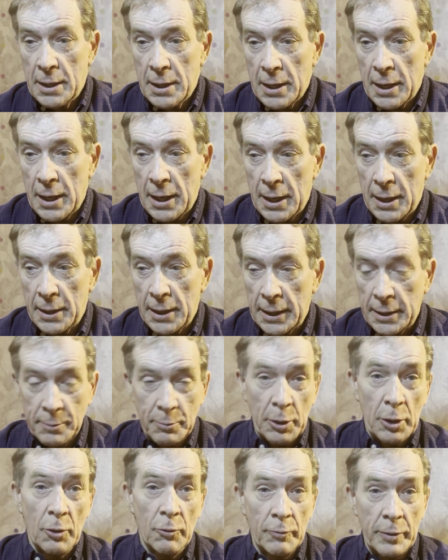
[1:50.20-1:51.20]
had to
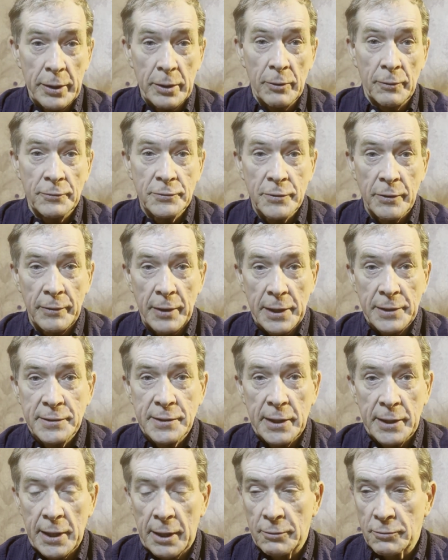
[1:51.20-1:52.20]
be got rid of. So they
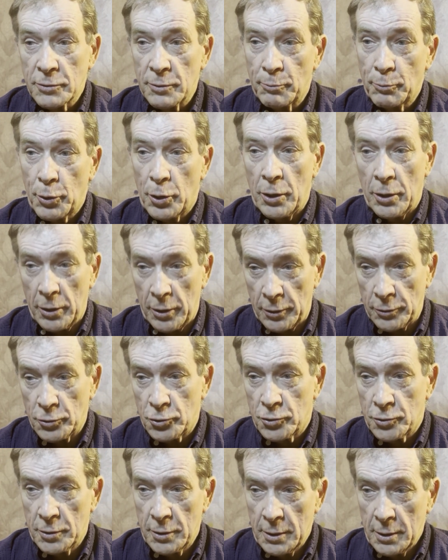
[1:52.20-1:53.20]
set out to
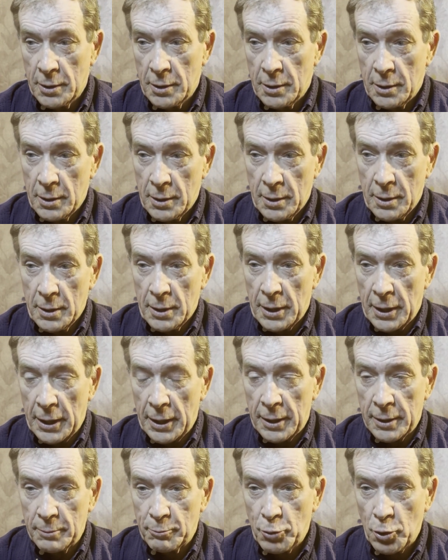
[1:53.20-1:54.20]
purge
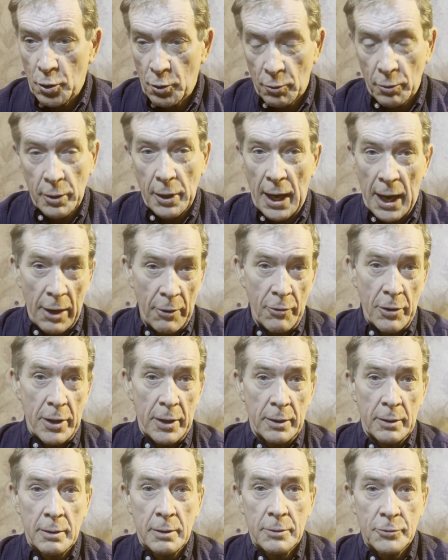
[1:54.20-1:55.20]
pure
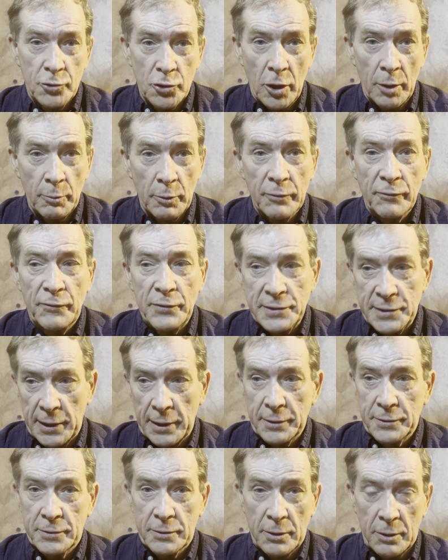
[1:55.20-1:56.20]
Aryan German
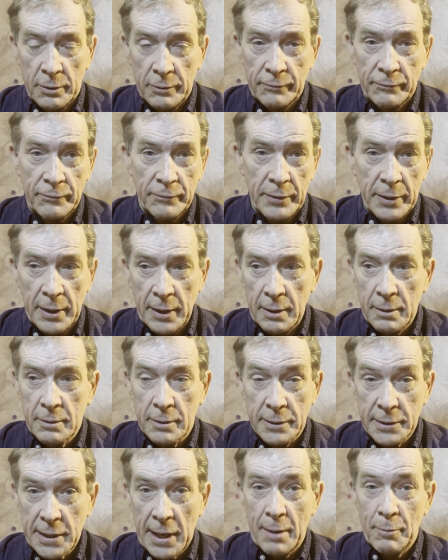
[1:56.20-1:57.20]
physics of the
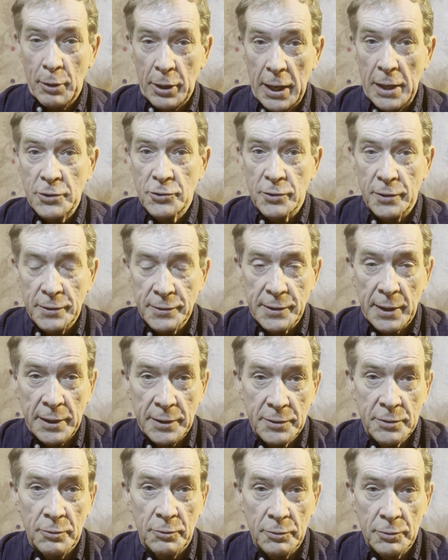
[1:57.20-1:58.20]
contamination, as they
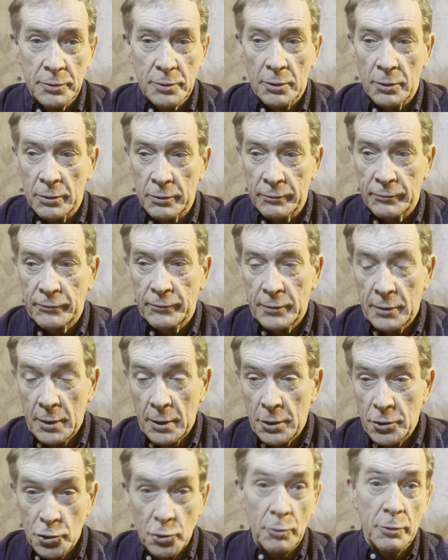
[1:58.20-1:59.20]
saw it, of
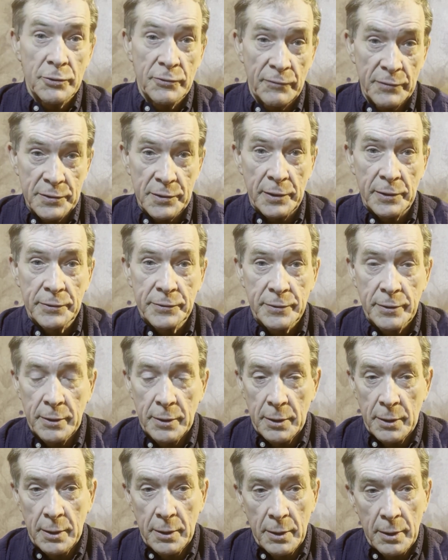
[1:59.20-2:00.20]
Jewish physics.
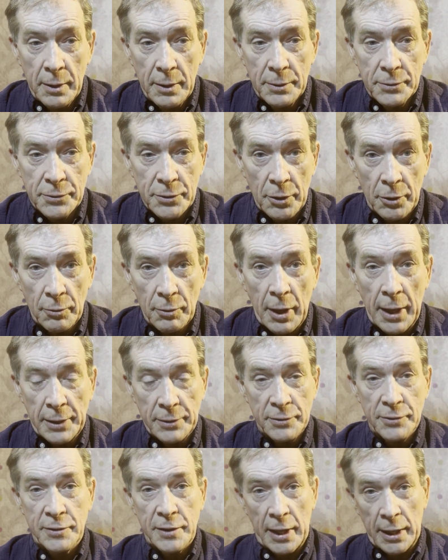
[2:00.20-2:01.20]
So
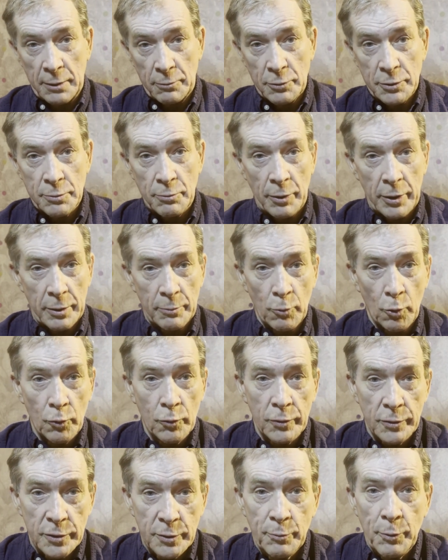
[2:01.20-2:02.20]
Einstein was one of the more
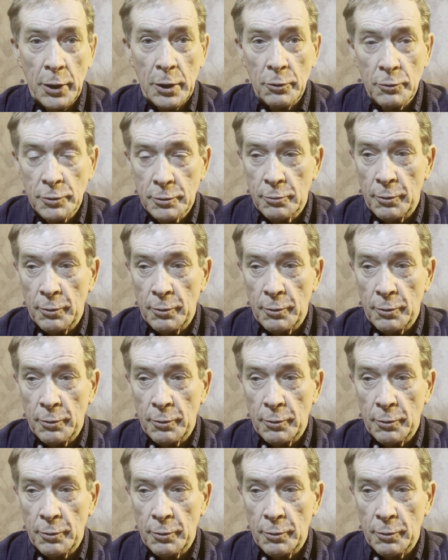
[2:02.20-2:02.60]
conspicuous